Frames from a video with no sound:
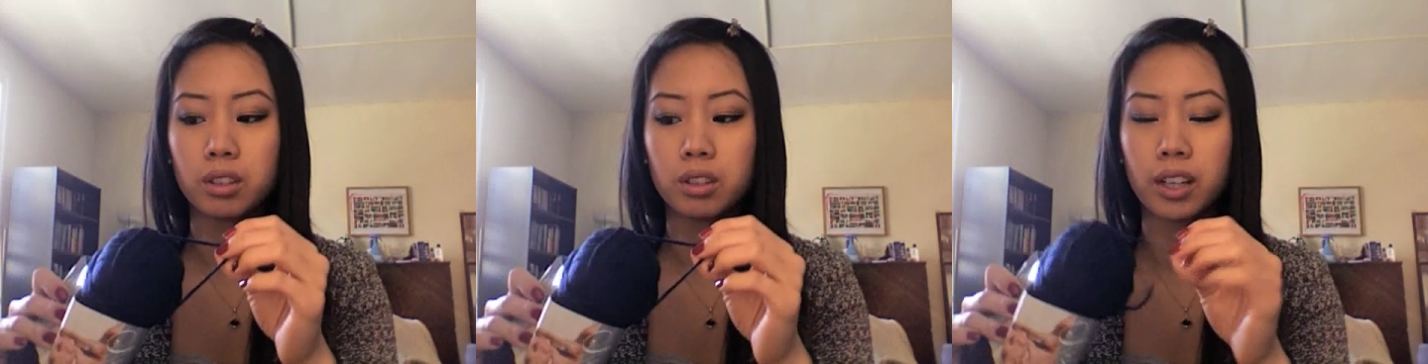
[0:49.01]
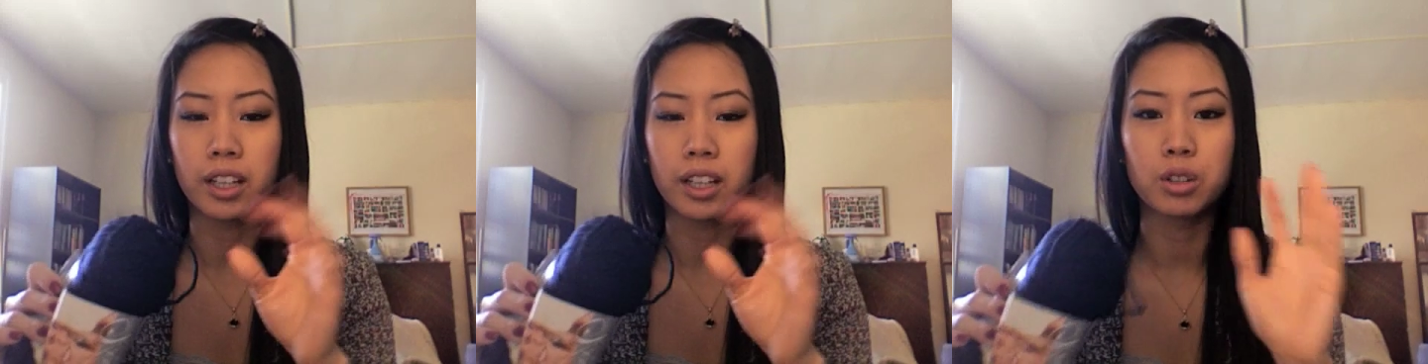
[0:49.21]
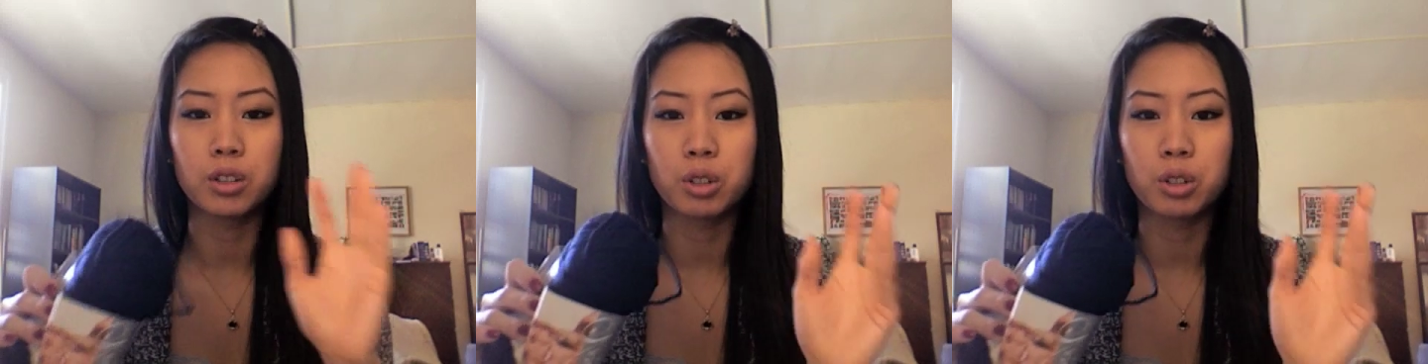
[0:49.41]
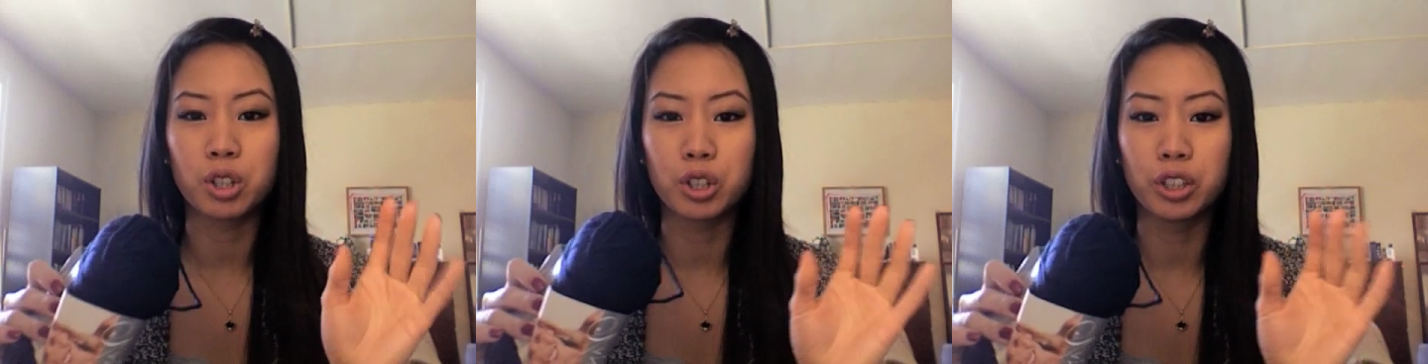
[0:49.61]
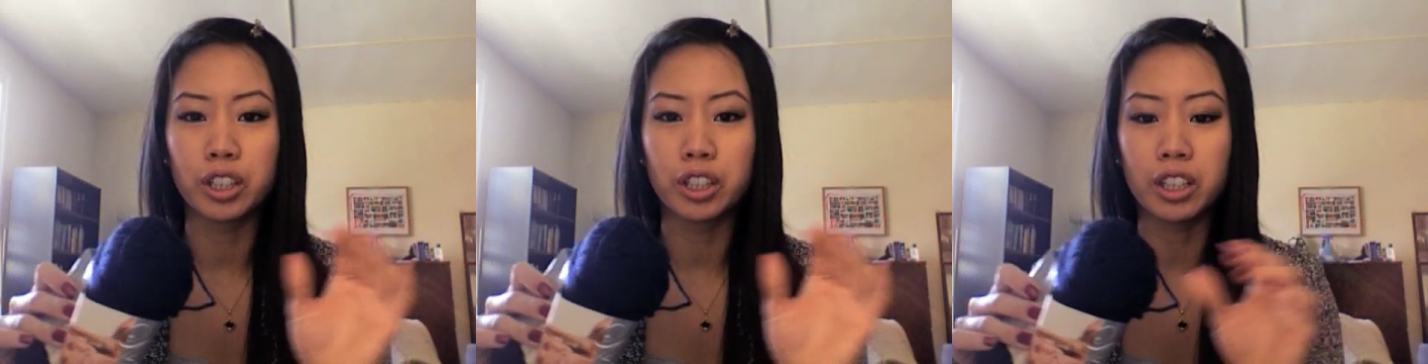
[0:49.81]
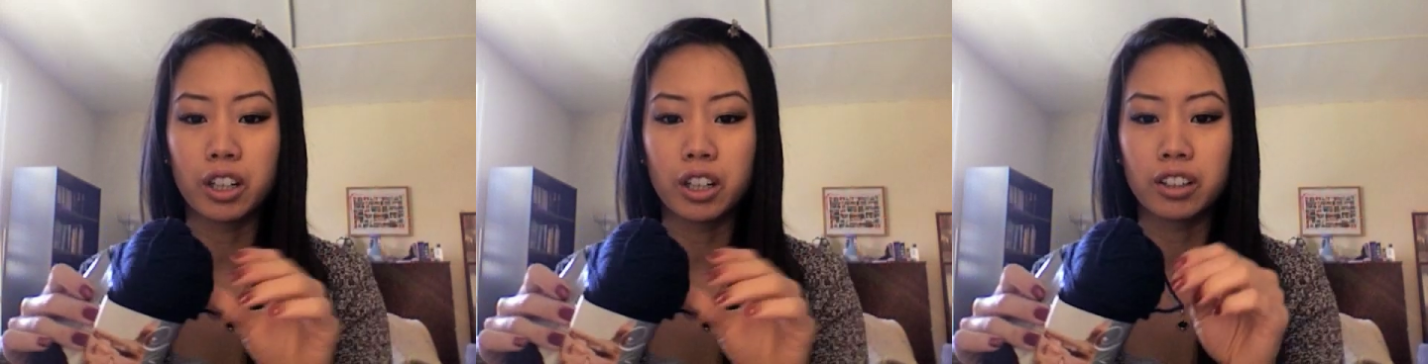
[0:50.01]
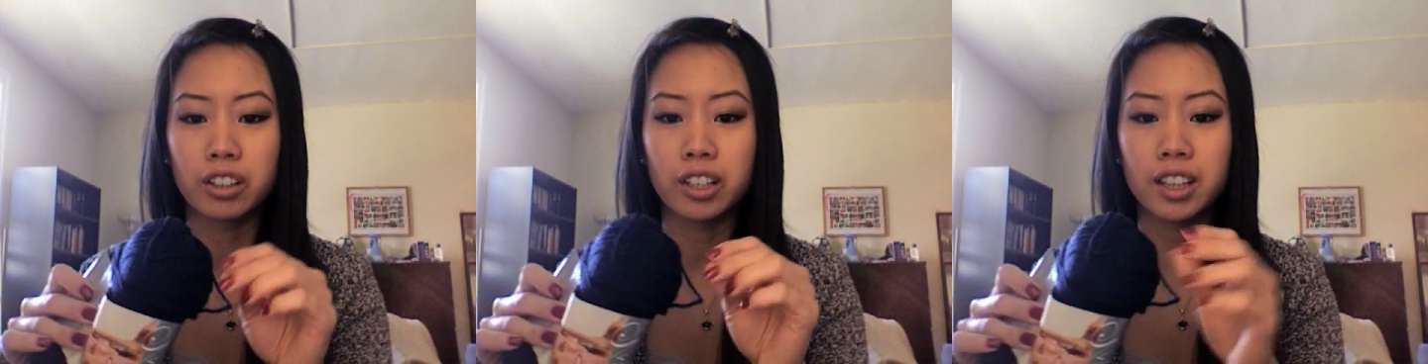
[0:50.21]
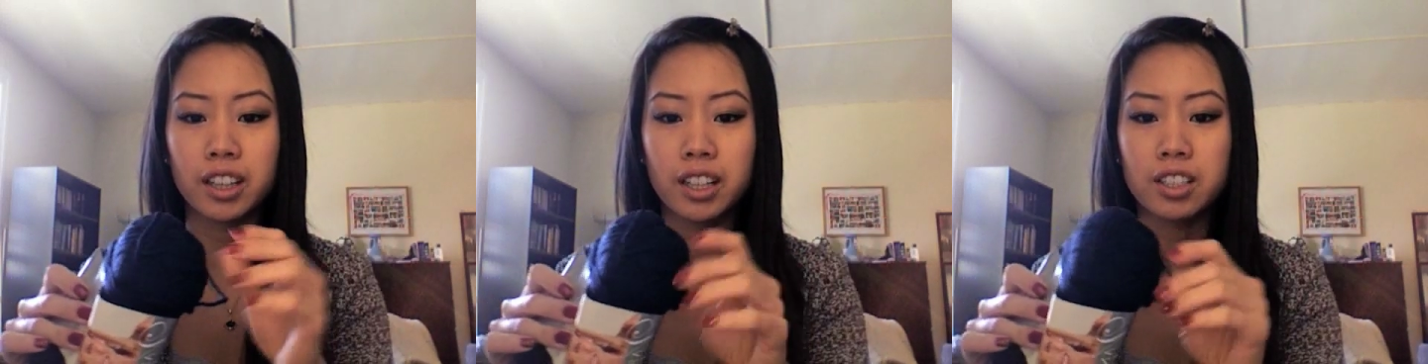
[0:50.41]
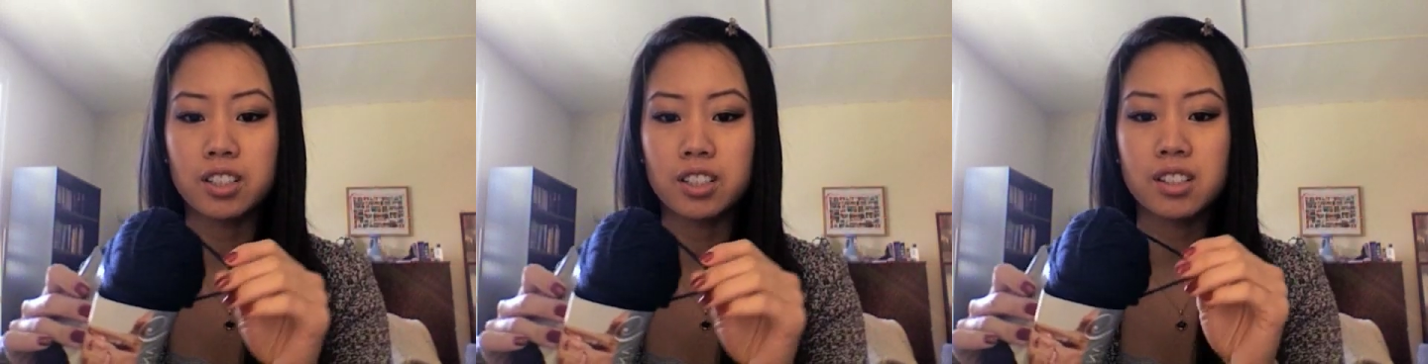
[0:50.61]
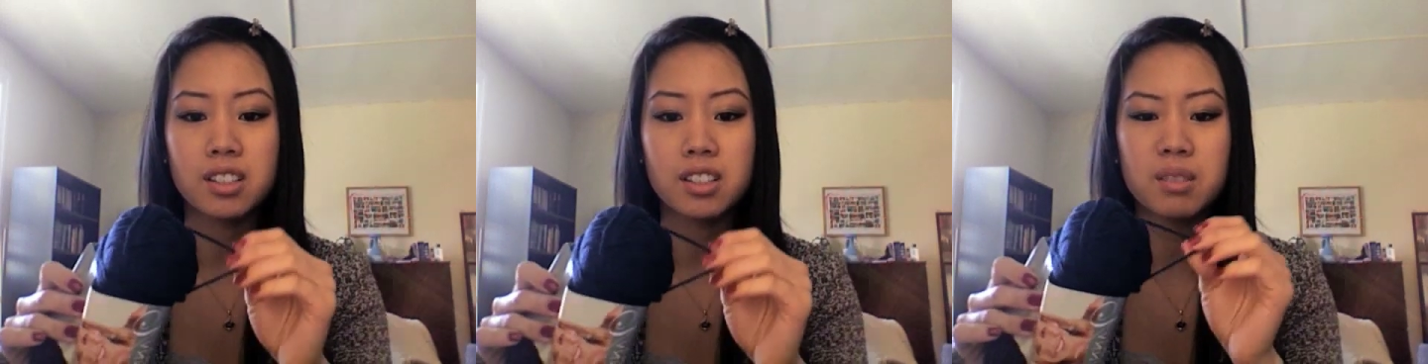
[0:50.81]
like no curly yarn or anything,
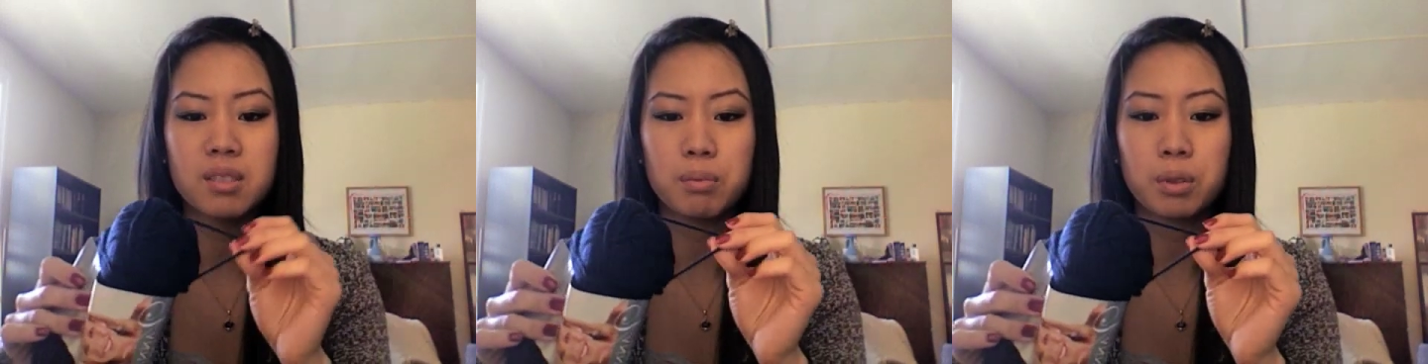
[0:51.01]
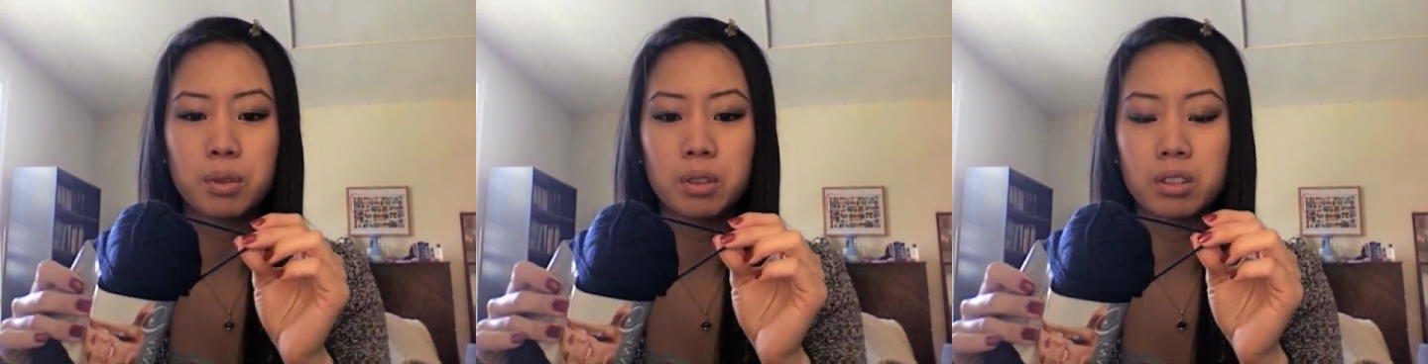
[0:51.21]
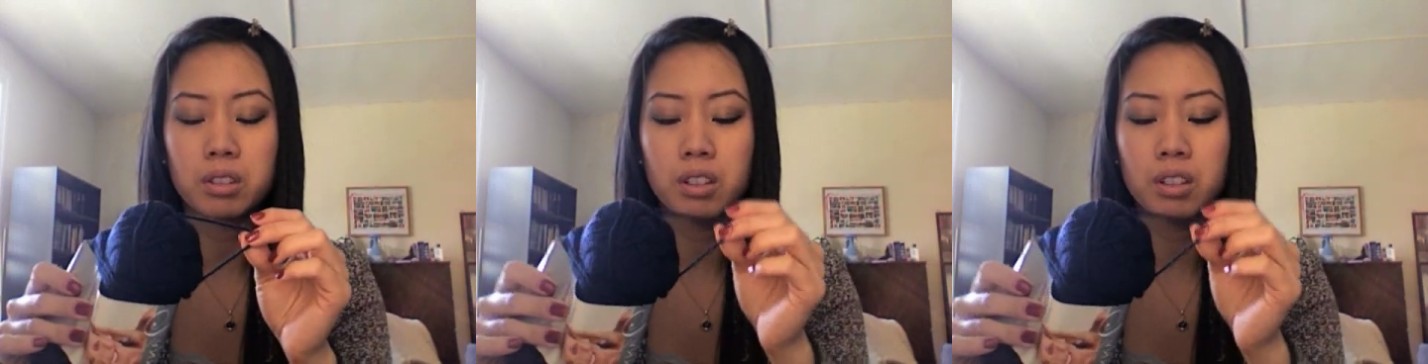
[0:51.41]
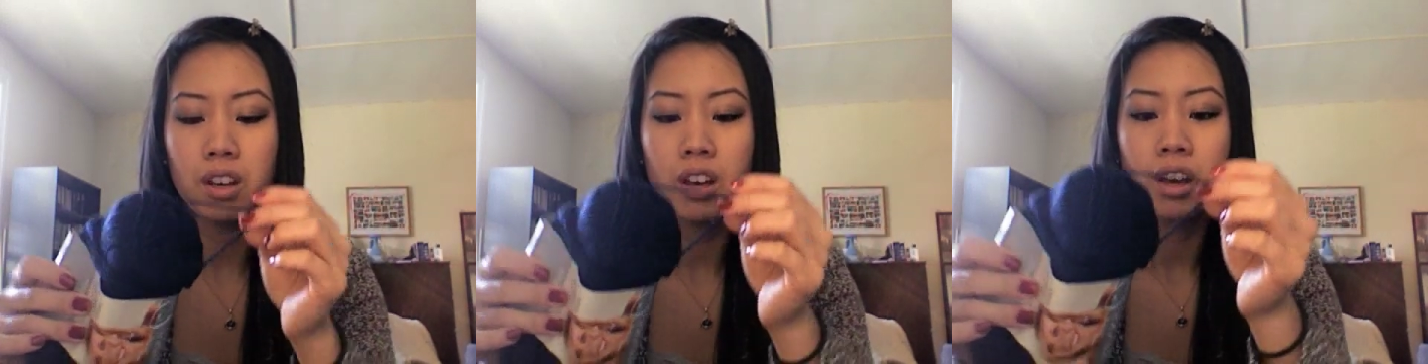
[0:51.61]
just simple